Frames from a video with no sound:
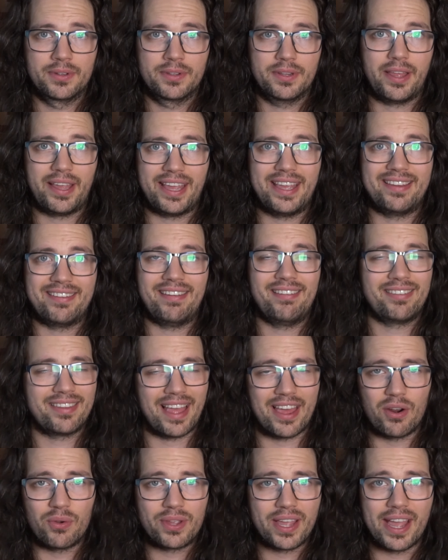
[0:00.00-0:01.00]
Like, is
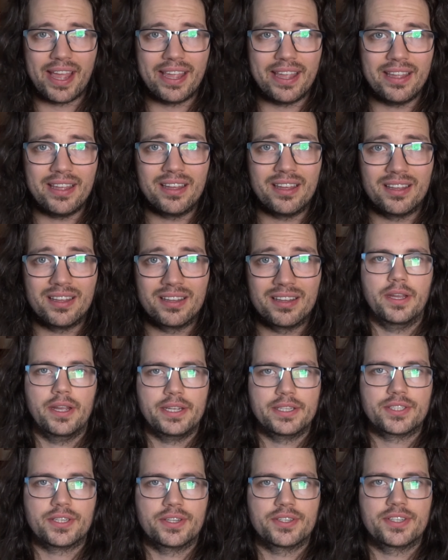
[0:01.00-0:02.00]
that okay?
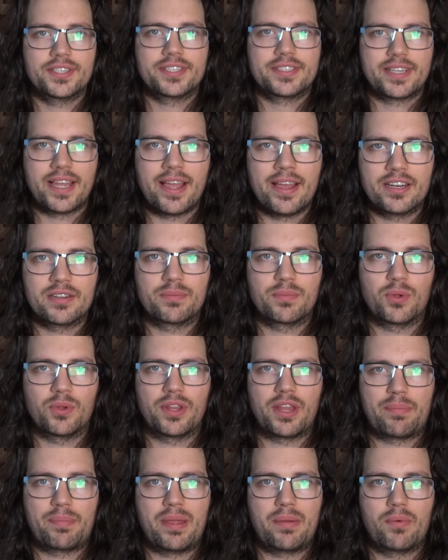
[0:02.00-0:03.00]
It's understandable
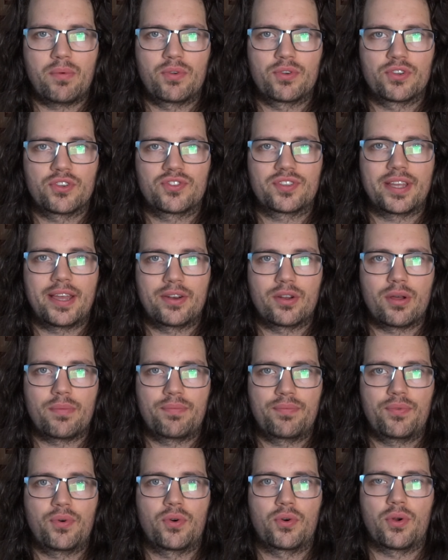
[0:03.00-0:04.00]
that people want to stand
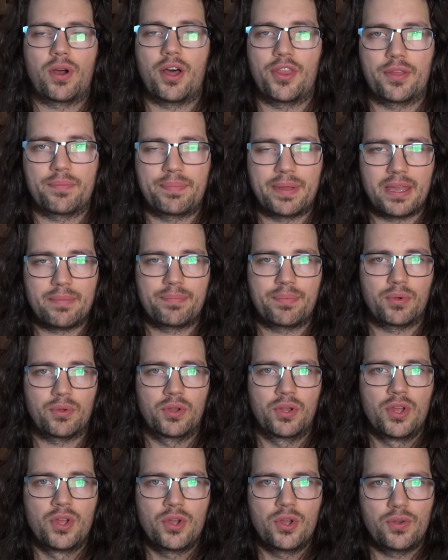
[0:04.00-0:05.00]
up for other
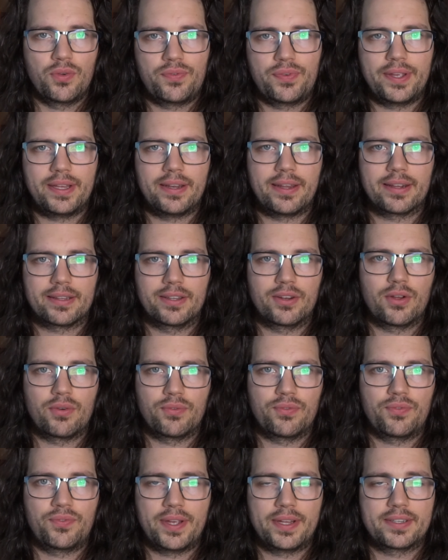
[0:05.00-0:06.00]
people who feel like they
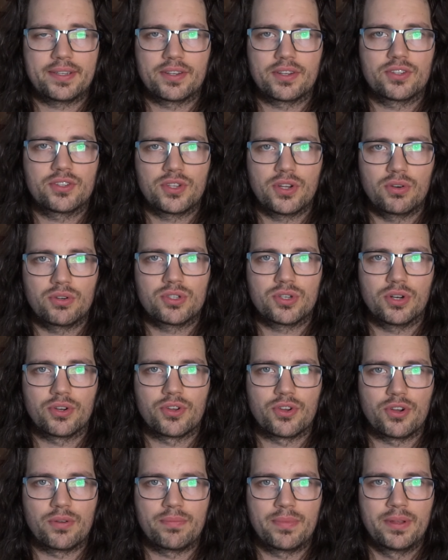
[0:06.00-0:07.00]
don't fit in the social
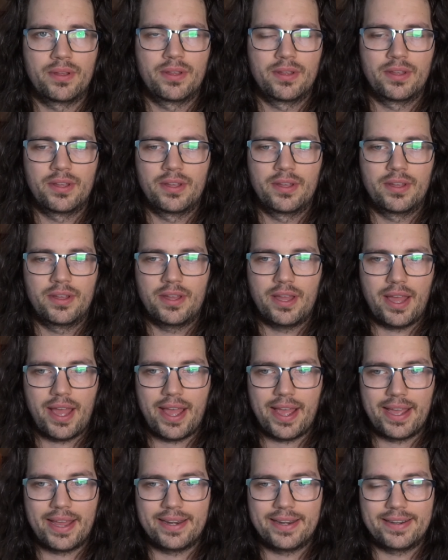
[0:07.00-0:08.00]
norm,
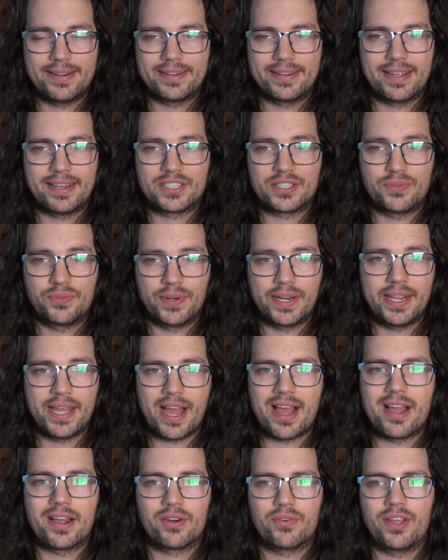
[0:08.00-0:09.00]
and gets really
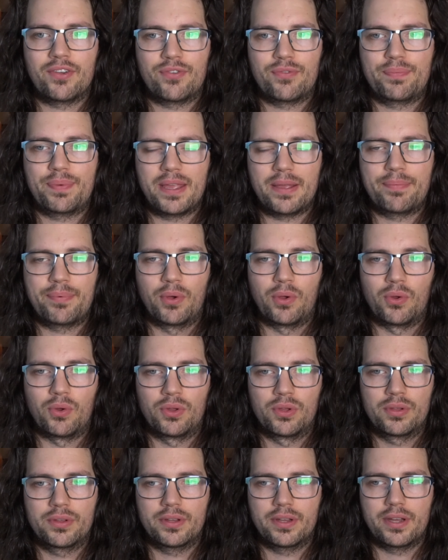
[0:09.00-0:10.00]
angry if
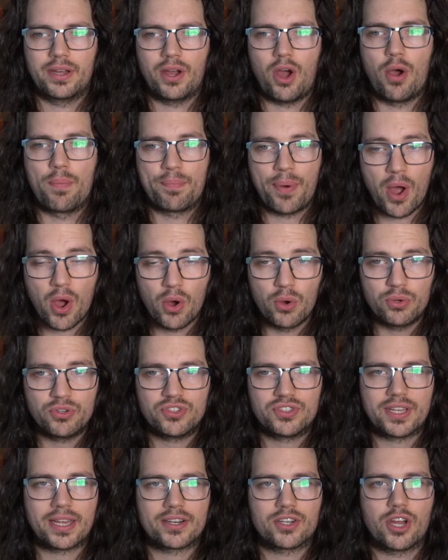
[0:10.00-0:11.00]
people oppose
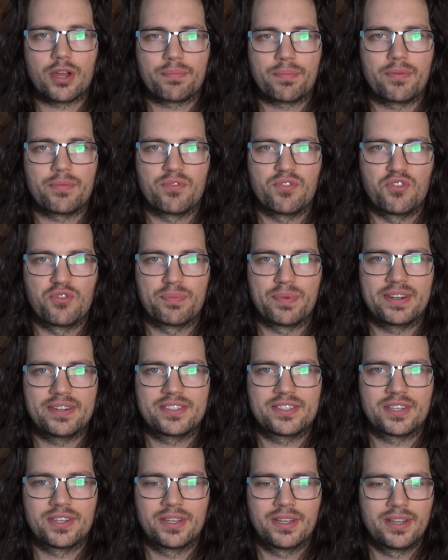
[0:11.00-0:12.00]
that type of
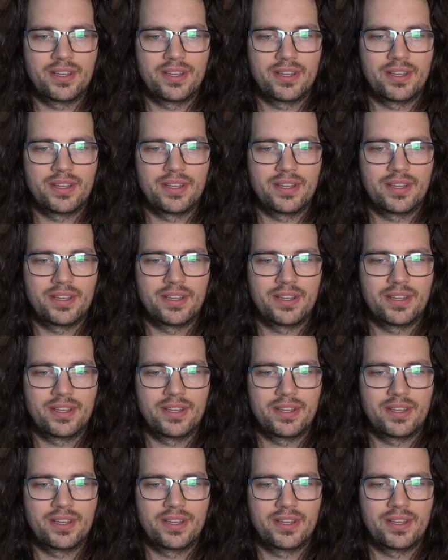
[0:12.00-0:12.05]
movement.